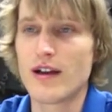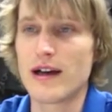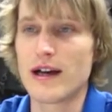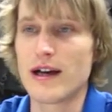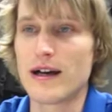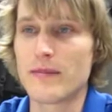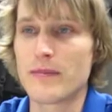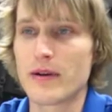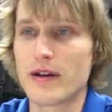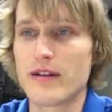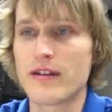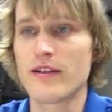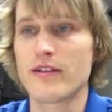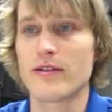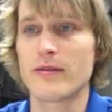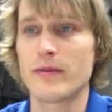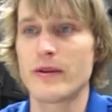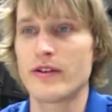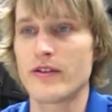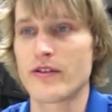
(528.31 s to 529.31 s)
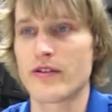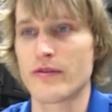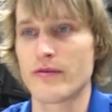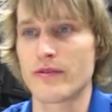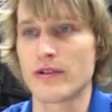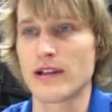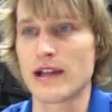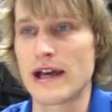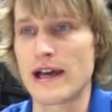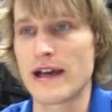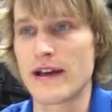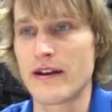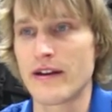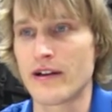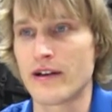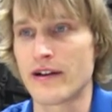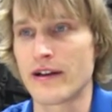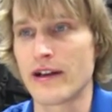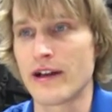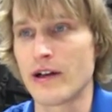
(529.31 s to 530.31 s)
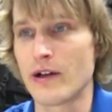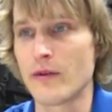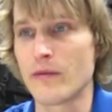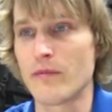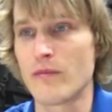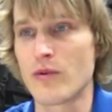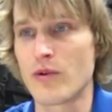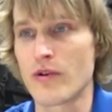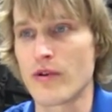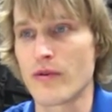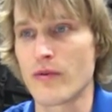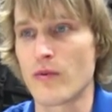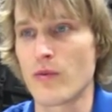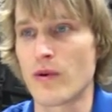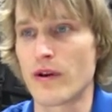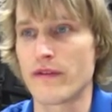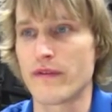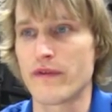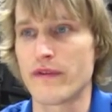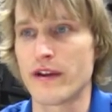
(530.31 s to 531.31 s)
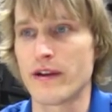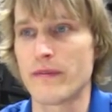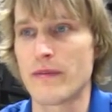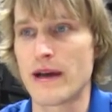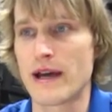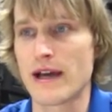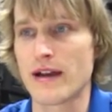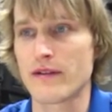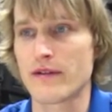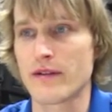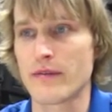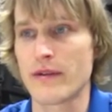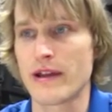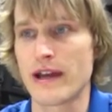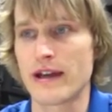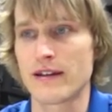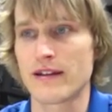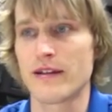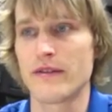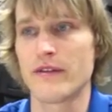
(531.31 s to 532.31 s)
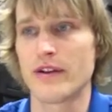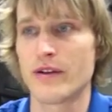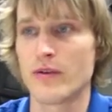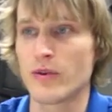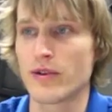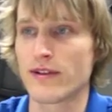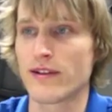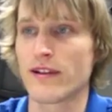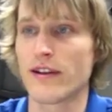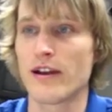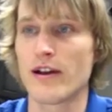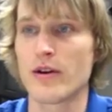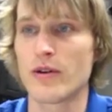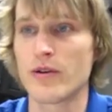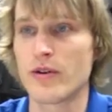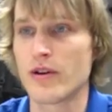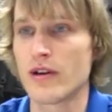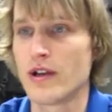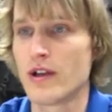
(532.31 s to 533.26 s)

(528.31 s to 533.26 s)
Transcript: Participants relied on help more when feedback from the activity was low,